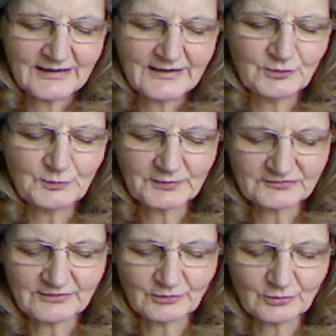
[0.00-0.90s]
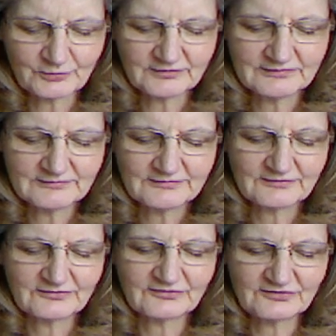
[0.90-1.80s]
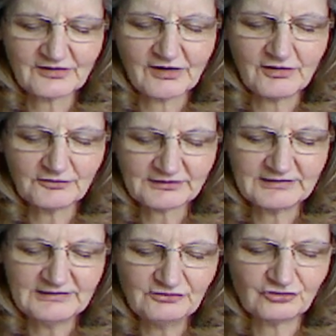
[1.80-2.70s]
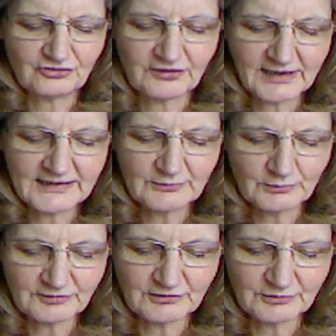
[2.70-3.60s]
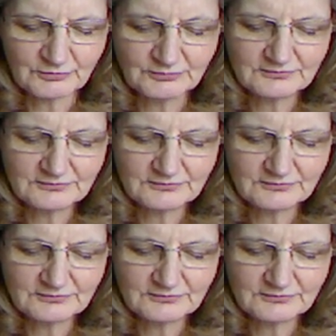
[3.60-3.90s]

Help us, Lord, to start each day with you.